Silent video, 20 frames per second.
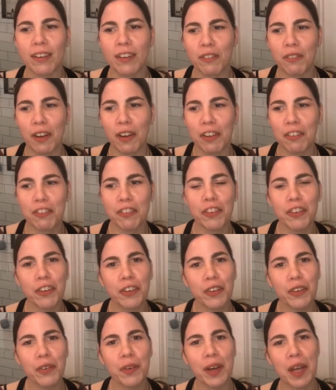to rush
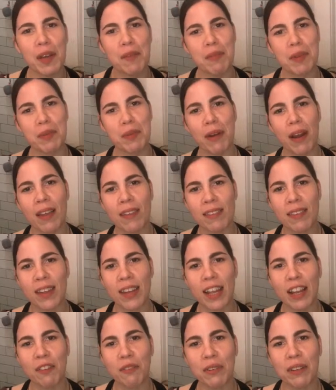through and be
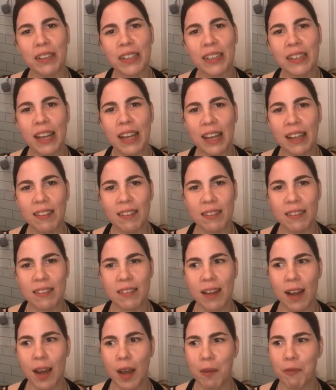present and really take this
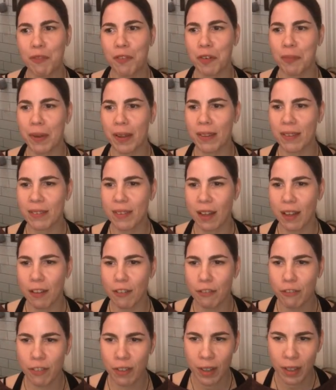time for myself.